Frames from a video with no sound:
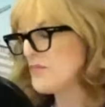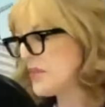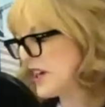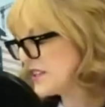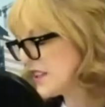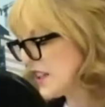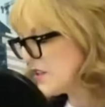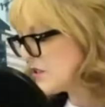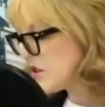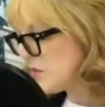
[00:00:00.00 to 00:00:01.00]
Pat, thank
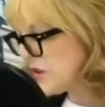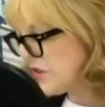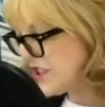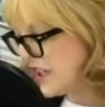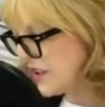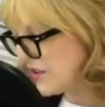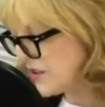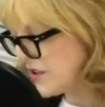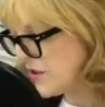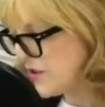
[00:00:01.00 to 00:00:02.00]
you so much for taking us
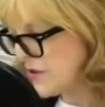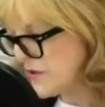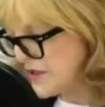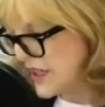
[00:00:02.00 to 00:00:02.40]
through those.